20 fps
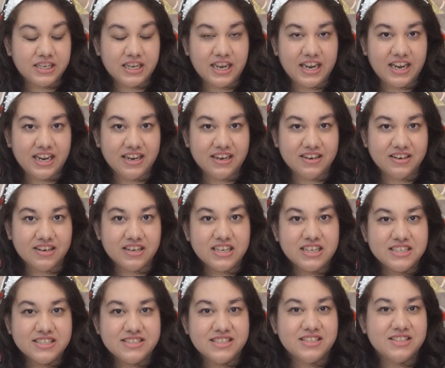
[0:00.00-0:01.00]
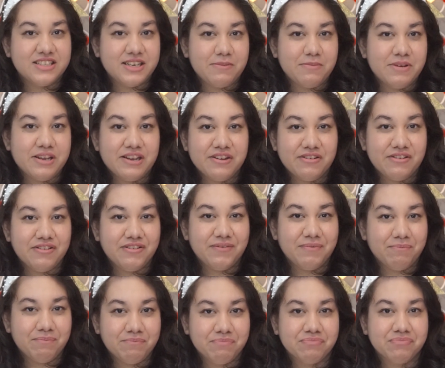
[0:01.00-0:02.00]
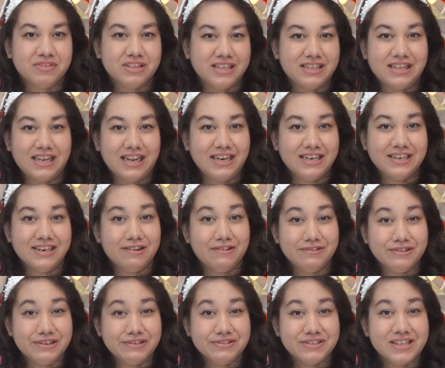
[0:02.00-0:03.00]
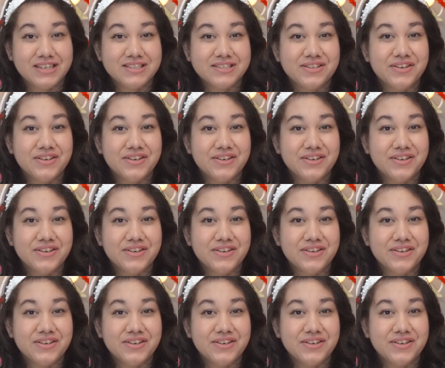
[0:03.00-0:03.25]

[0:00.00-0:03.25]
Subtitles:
and since I'm here, I don't use that